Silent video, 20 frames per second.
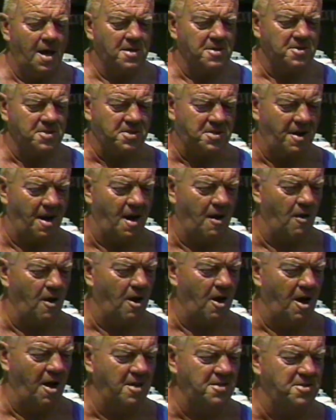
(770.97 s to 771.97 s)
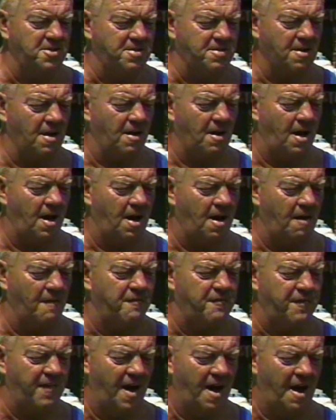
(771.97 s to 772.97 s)
Steroids are
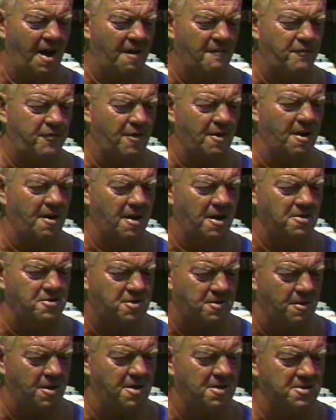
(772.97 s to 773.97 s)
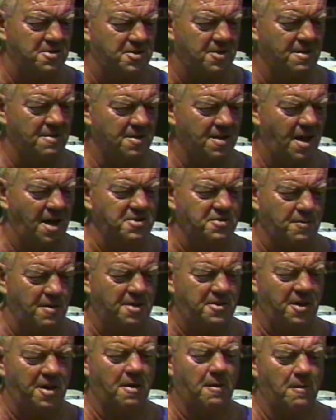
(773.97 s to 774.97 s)
fine for injuries. That's
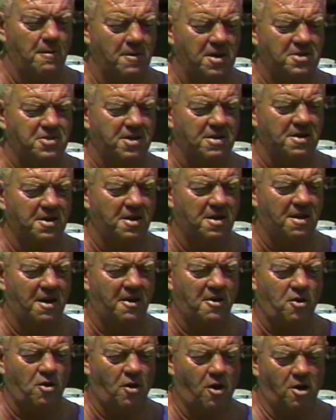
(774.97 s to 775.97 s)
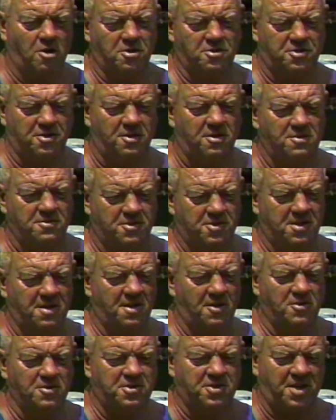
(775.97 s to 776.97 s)
what they originally, like cortisones and
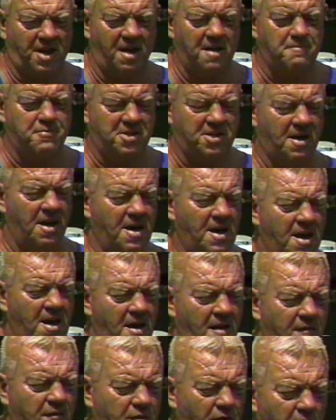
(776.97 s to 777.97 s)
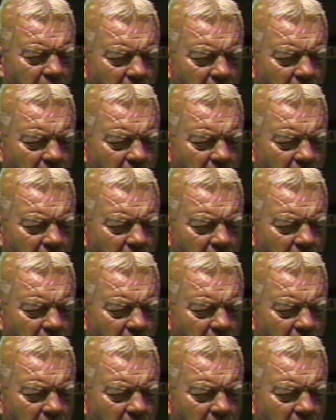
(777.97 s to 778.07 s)
those types, for